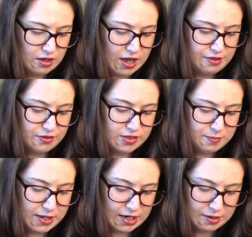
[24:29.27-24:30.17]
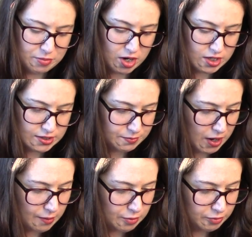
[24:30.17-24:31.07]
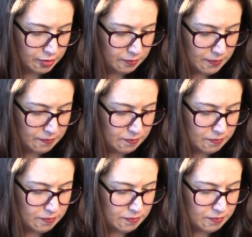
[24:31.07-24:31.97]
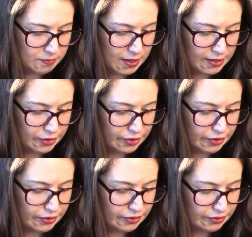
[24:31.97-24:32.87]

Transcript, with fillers: I think the beginning part is probably better.